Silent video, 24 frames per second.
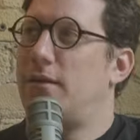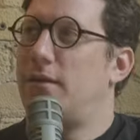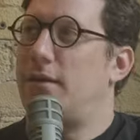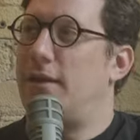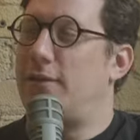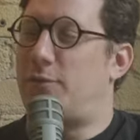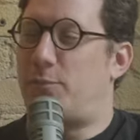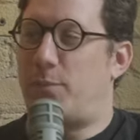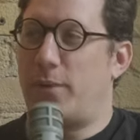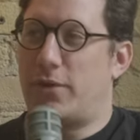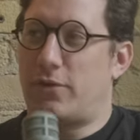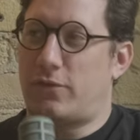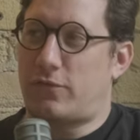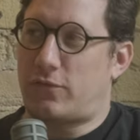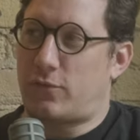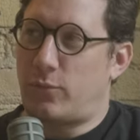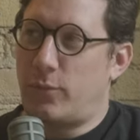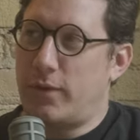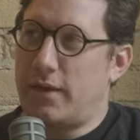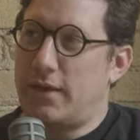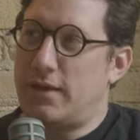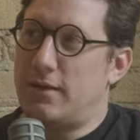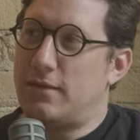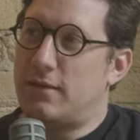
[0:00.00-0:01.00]
It's
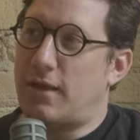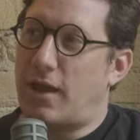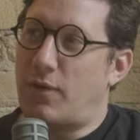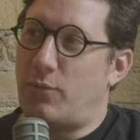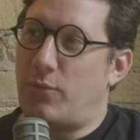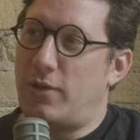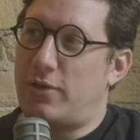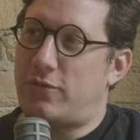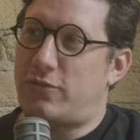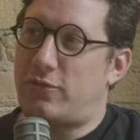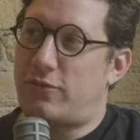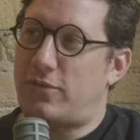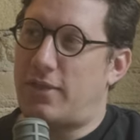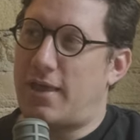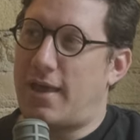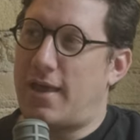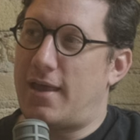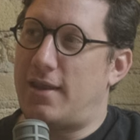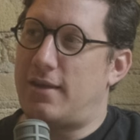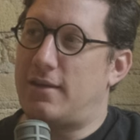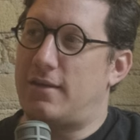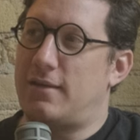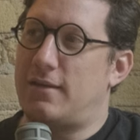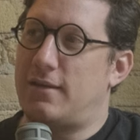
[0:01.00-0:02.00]
bittersweet. I wish
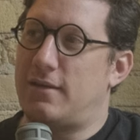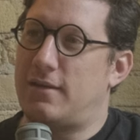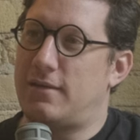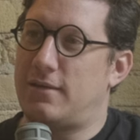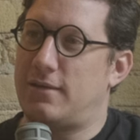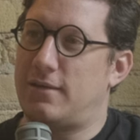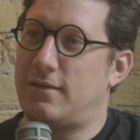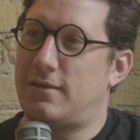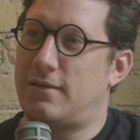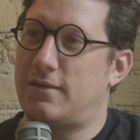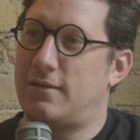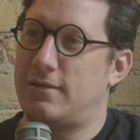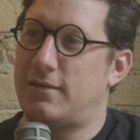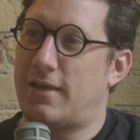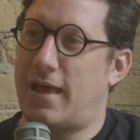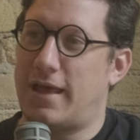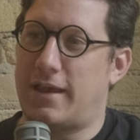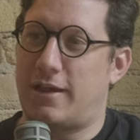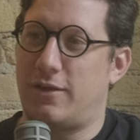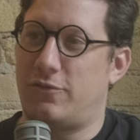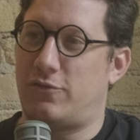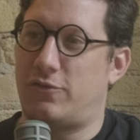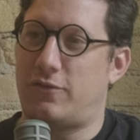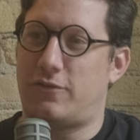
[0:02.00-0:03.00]
that I
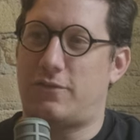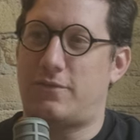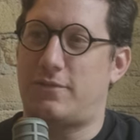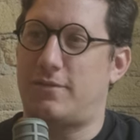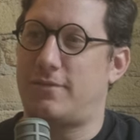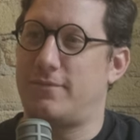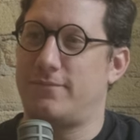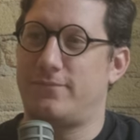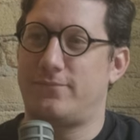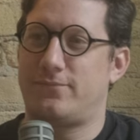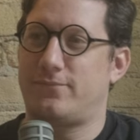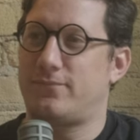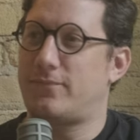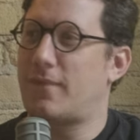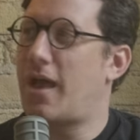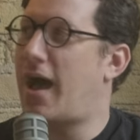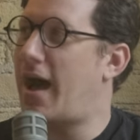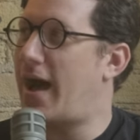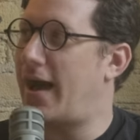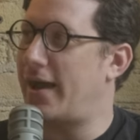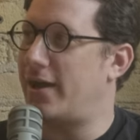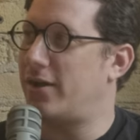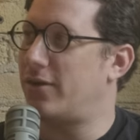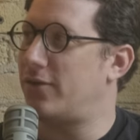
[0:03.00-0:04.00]
could just
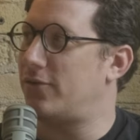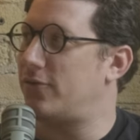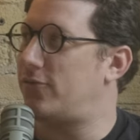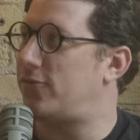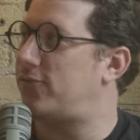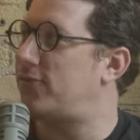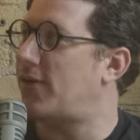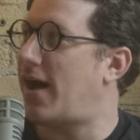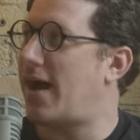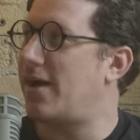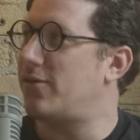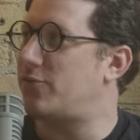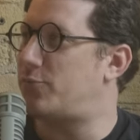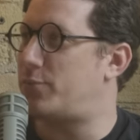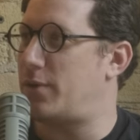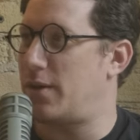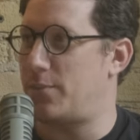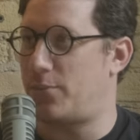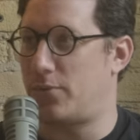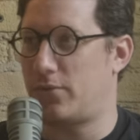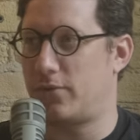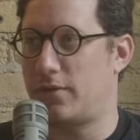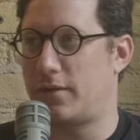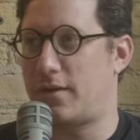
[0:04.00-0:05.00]
hire 5
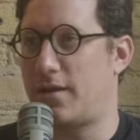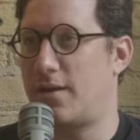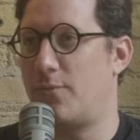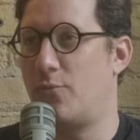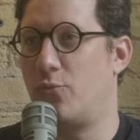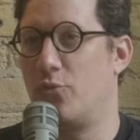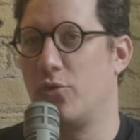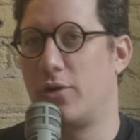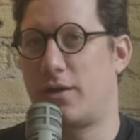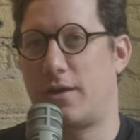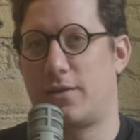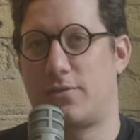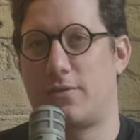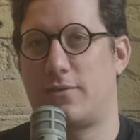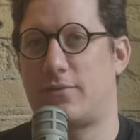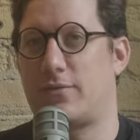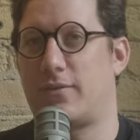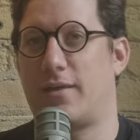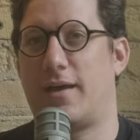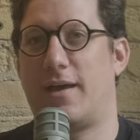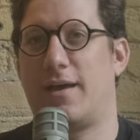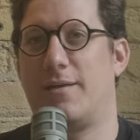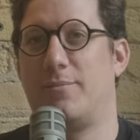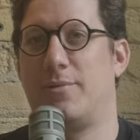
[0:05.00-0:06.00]
people to come work at this
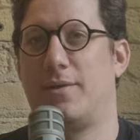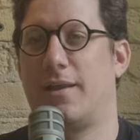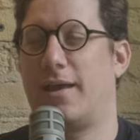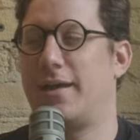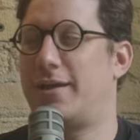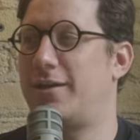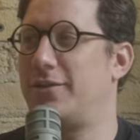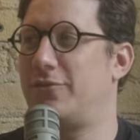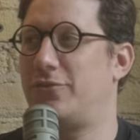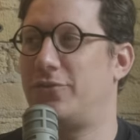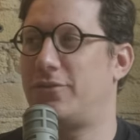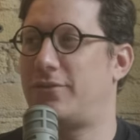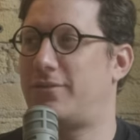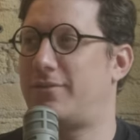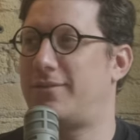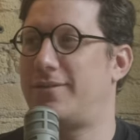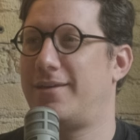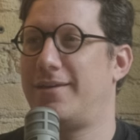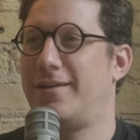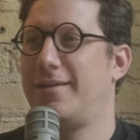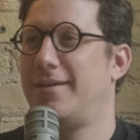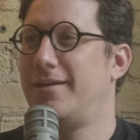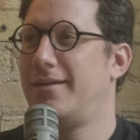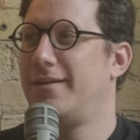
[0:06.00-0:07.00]
lab and I can just
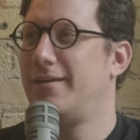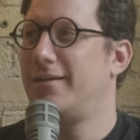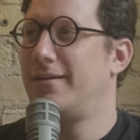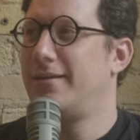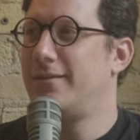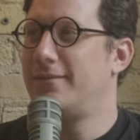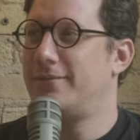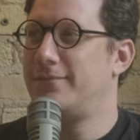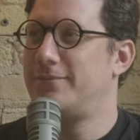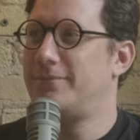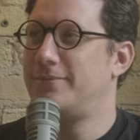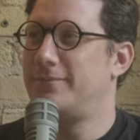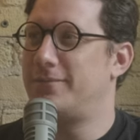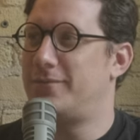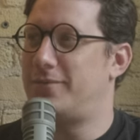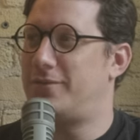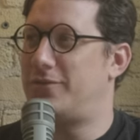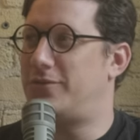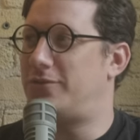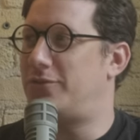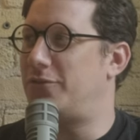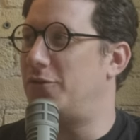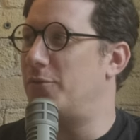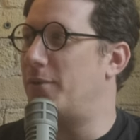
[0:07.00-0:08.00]

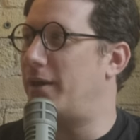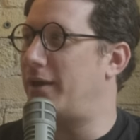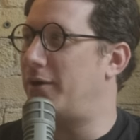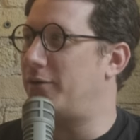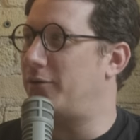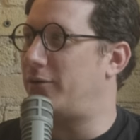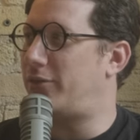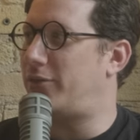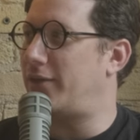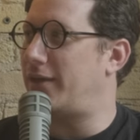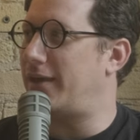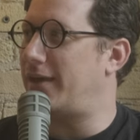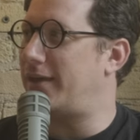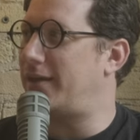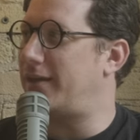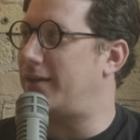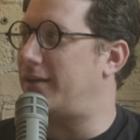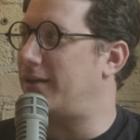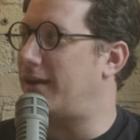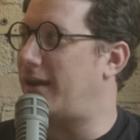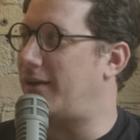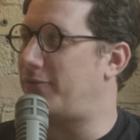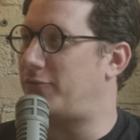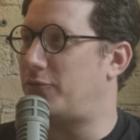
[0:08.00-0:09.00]
do my own thing
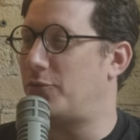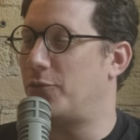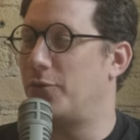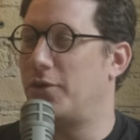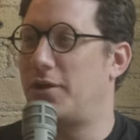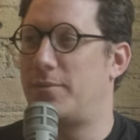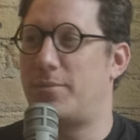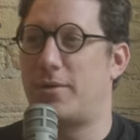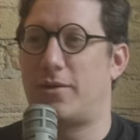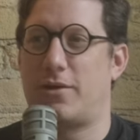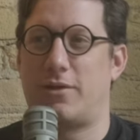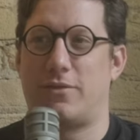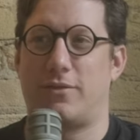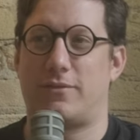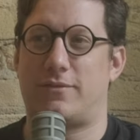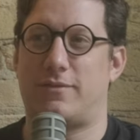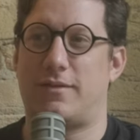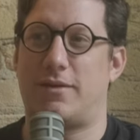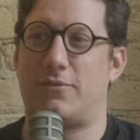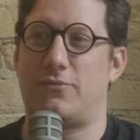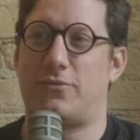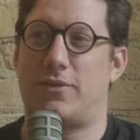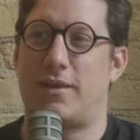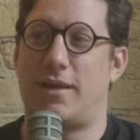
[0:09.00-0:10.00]
and not have to worry about all the
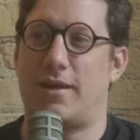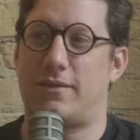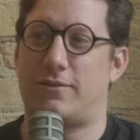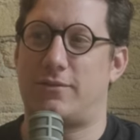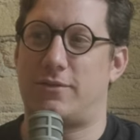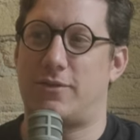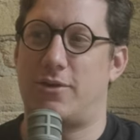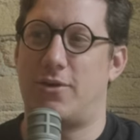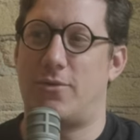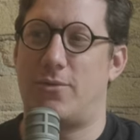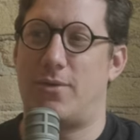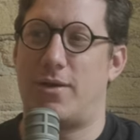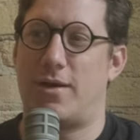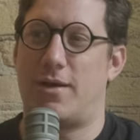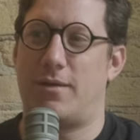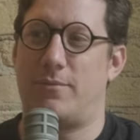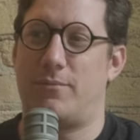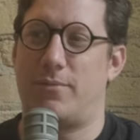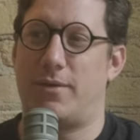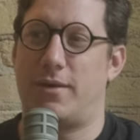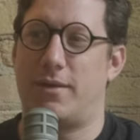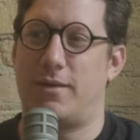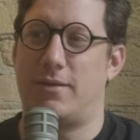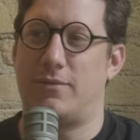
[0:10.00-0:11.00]
stuff that has to go on.
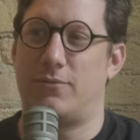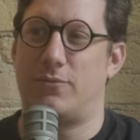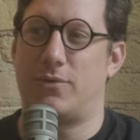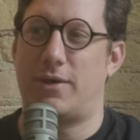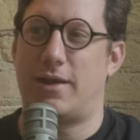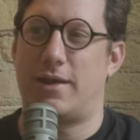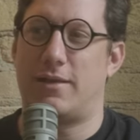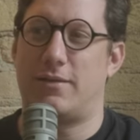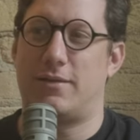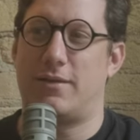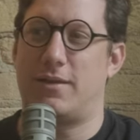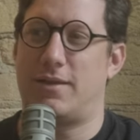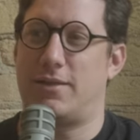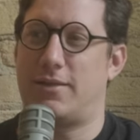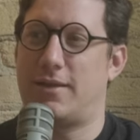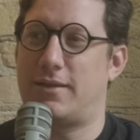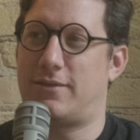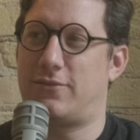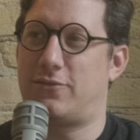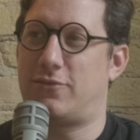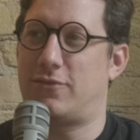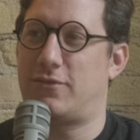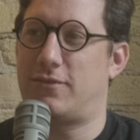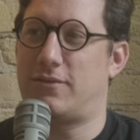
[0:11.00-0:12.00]
But in reality,
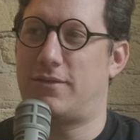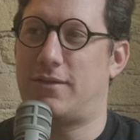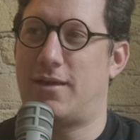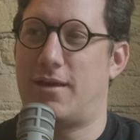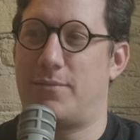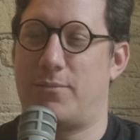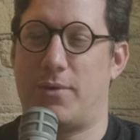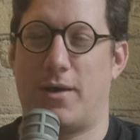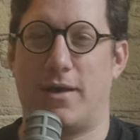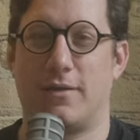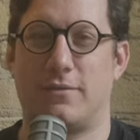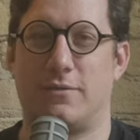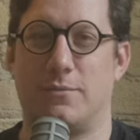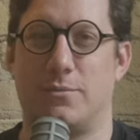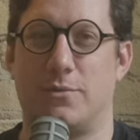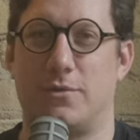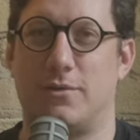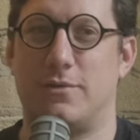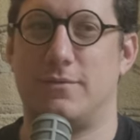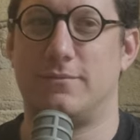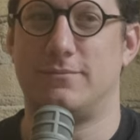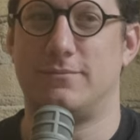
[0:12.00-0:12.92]
that's just not possible.